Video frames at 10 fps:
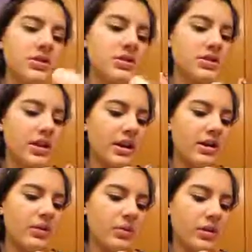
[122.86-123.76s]
really
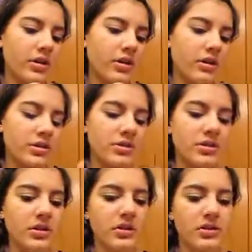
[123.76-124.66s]
say what colors
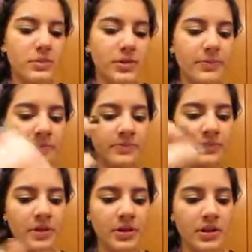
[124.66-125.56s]
it is, but
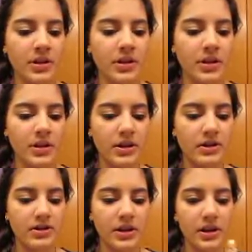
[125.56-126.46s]

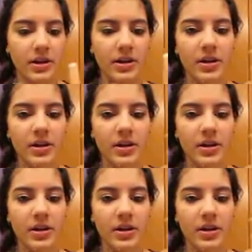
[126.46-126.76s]
it's like